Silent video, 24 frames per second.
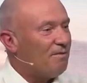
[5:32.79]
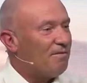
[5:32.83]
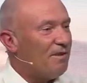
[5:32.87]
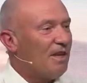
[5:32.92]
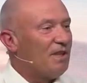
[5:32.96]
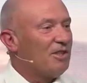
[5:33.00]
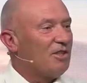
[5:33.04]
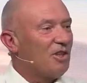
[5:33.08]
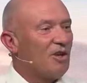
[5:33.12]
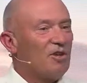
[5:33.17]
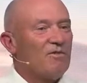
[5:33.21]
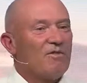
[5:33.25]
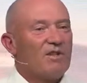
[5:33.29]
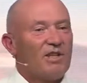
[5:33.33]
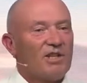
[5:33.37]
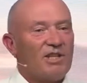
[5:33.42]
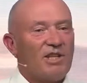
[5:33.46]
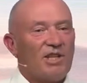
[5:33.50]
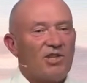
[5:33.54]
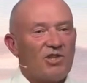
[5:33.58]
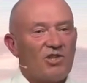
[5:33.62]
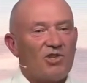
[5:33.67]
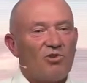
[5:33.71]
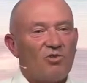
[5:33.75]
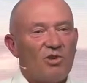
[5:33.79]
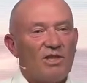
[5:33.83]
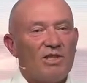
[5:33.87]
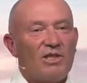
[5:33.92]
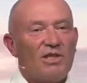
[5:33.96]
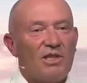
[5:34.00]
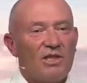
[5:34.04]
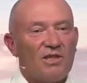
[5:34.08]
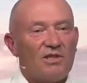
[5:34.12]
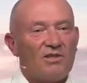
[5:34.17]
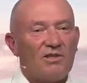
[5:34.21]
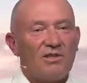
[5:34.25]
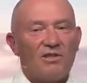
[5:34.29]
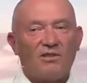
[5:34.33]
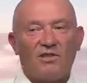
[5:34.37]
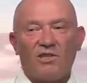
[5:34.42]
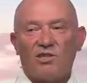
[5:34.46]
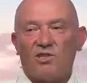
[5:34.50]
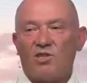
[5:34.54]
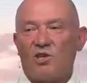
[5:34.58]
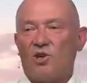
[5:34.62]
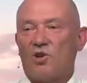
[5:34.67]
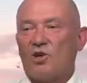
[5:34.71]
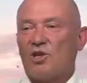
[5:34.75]
fund over the next 3 years
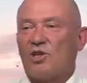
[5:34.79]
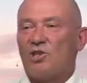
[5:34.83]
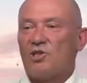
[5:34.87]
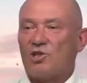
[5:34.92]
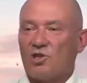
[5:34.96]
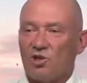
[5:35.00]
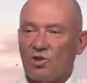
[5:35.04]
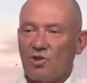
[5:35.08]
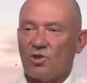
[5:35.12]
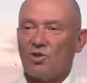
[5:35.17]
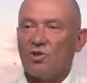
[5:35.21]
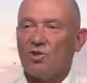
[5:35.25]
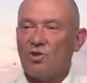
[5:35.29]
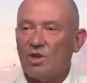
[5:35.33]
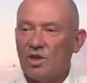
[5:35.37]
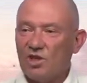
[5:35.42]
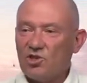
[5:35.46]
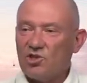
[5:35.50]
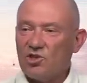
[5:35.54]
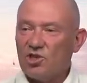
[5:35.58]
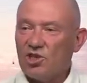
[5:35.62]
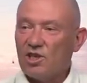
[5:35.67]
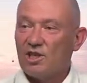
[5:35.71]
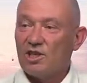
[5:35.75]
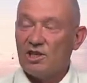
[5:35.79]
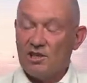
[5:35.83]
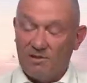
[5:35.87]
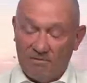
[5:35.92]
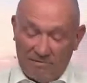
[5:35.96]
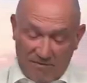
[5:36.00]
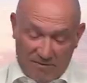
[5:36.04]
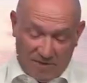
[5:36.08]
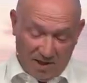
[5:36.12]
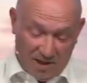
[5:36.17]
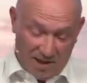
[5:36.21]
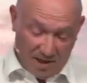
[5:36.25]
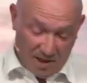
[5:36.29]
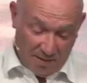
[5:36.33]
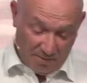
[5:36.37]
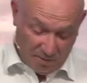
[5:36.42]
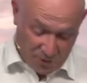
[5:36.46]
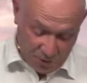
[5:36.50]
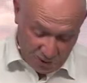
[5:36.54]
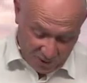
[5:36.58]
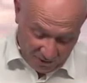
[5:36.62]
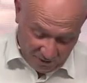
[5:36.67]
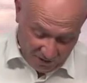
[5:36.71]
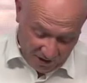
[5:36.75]
that's looking to achieve a
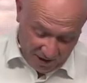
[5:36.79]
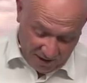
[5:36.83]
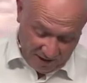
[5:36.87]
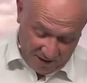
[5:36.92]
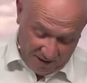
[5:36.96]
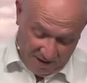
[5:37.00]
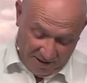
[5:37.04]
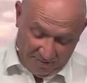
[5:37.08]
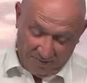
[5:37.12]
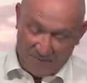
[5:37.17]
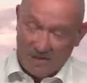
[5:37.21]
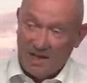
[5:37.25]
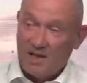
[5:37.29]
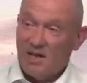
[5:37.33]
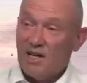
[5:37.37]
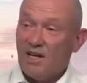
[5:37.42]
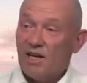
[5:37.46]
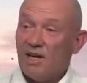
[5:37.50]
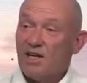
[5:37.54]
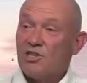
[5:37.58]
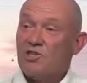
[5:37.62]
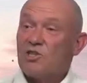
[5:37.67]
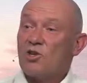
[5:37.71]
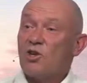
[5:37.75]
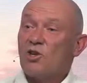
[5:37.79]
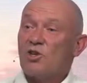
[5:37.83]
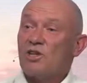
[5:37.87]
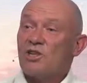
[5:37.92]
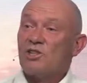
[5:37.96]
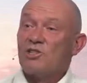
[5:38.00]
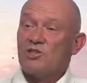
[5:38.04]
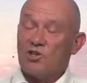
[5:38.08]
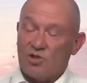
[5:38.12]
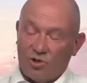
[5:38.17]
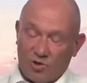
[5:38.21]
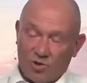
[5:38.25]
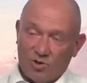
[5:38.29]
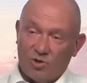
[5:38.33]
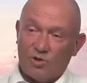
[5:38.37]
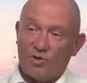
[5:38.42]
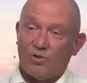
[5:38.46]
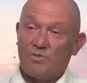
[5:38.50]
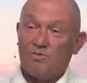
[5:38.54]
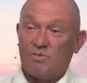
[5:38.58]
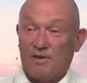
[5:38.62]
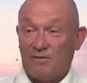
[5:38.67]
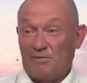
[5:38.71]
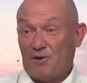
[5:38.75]
number of things. It's looking to
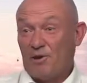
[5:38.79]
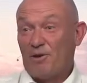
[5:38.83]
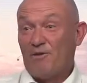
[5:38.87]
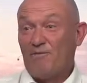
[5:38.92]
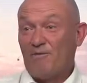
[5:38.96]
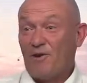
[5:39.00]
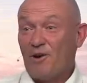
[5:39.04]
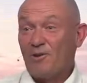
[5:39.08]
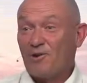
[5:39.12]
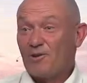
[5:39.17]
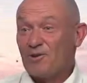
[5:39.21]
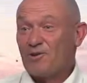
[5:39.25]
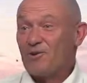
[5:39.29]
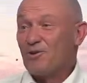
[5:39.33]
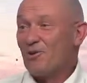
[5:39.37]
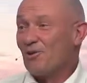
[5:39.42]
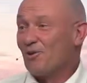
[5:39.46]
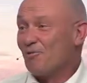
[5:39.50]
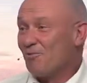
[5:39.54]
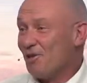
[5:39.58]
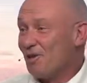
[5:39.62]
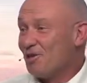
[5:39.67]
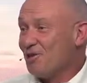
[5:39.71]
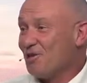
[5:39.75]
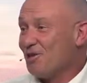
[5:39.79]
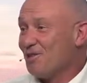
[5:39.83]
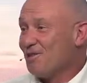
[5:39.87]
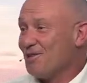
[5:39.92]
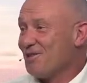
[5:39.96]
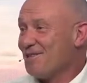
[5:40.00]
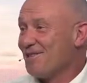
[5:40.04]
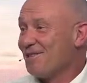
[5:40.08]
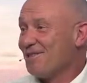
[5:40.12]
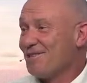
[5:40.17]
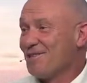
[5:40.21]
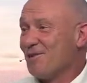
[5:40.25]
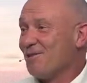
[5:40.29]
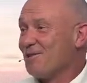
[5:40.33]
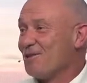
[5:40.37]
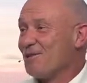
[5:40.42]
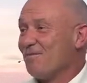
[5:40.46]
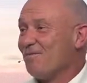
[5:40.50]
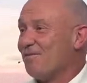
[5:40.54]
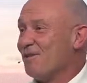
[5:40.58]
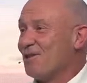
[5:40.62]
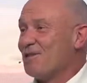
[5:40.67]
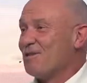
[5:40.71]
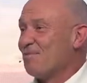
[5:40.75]
be very focused on the regions, so it's
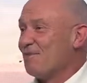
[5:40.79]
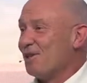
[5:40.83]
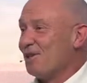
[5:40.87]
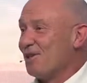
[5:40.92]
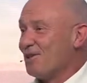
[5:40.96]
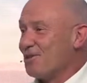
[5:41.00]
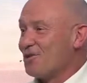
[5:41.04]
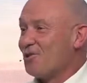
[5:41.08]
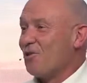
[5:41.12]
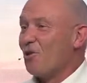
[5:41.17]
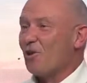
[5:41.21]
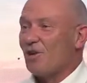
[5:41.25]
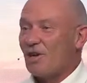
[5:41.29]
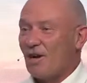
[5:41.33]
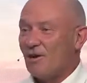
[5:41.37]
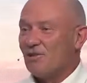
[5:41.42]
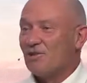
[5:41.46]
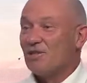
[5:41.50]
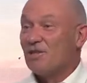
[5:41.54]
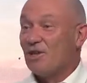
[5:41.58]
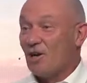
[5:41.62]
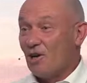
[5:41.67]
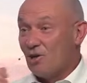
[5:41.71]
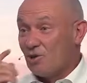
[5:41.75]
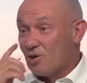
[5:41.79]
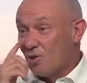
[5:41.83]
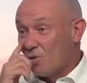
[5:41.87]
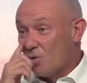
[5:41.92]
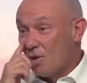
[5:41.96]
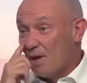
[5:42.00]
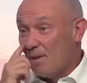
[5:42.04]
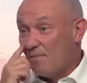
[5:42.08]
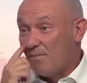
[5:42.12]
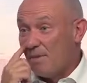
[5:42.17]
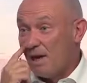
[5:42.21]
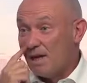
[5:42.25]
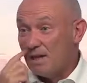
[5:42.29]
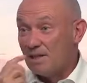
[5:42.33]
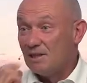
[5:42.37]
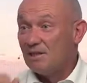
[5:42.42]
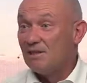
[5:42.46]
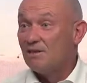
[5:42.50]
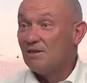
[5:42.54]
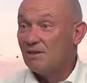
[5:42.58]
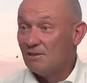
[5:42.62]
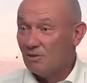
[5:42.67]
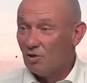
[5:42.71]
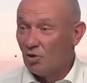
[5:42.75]
investment that's not going to go to our
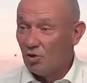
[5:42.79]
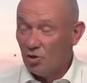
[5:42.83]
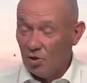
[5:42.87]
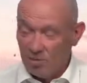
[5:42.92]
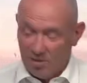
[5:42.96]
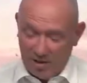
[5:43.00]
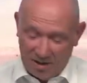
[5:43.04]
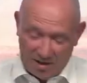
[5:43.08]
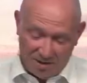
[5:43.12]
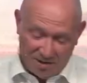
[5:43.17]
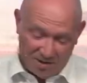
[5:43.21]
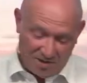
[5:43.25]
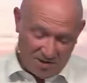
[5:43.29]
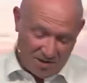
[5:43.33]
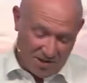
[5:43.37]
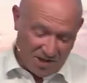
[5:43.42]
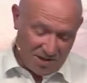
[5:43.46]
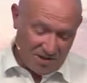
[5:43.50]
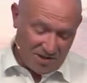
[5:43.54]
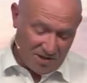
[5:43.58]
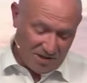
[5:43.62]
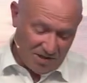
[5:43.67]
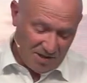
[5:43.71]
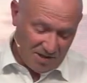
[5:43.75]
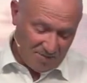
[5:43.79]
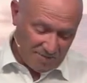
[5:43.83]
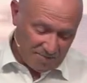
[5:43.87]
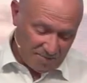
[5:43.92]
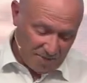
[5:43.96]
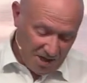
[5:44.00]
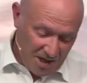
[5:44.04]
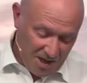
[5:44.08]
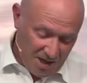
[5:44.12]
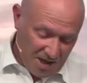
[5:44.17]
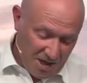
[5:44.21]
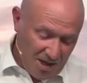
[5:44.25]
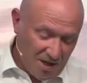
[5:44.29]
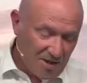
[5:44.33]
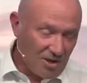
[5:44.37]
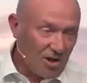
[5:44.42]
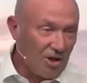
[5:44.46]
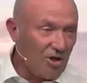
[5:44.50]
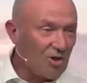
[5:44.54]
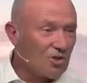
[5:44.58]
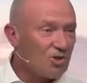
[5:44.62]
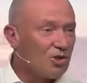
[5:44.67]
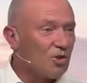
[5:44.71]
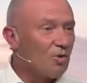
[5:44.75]
main urban centres. That
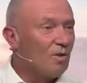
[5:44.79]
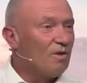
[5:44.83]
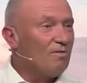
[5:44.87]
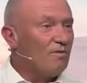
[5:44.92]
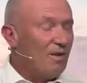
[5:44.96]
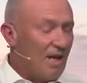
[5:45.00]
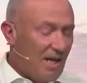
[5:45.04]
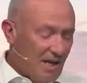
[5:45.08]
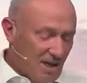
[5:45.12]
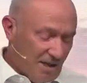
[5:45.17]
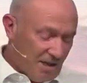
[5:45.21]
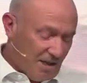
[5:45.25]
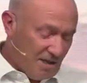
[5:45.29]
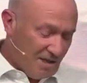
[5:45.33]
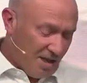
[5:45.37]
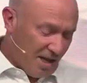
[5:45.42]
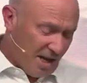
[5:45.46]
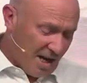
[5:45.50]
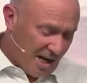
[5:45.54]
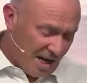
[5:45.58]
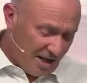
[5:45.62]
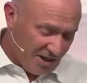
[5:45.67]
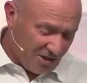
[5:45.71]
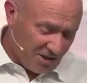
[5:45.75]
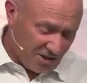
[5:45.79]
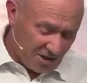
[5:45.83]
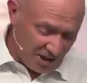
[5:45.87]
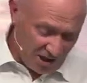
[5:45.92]
looks to enhance